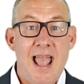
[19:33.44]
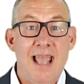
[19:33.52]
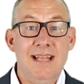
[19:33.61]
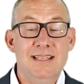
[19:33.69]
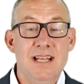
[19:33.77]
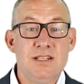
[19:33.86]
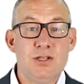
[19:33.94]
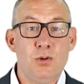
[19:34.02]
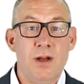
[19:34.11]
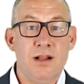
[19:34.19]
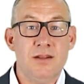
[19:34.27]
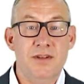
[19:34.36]
A digital
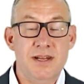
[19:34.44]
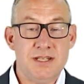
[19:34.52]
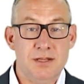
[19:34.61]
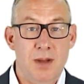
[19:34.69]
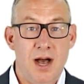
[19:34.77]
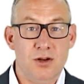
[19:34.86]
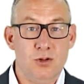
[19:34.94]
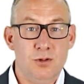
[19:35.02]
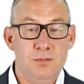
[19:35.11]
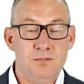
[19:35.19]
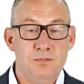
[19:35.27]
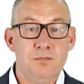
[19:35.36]
elevation model,
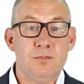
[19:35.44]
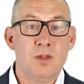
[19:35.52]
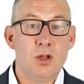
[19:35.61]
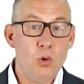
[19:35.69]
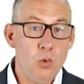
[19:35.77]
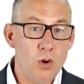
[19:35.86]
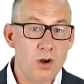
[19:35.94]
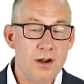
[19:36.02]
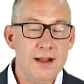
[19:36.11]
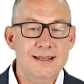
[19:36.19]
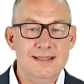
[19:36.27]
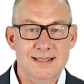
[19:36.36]
or
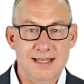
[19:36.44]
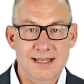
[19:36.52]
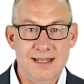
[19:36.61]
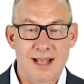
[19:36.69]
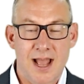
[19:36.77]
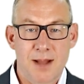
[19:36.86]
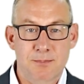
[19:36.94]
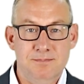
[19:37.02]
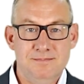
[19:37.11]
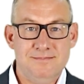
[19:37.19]
DEM.